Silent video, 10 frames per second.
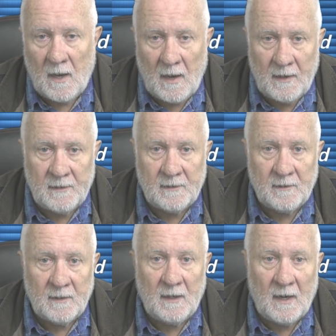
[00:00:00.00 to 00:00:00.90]
and
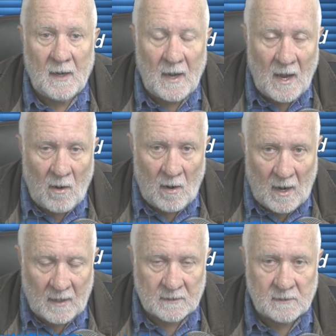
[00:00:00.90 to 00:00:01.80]
allow
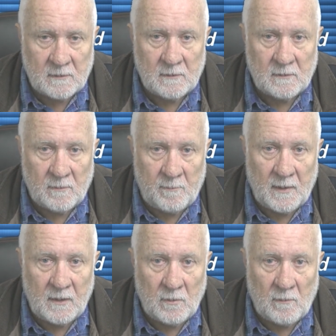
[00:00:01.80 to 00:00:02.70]
us to
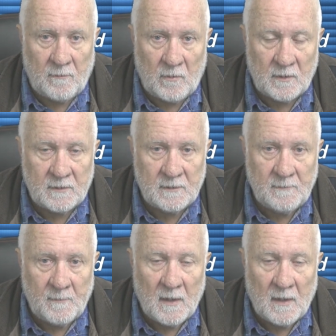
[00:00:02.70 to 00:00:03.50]
be your voice.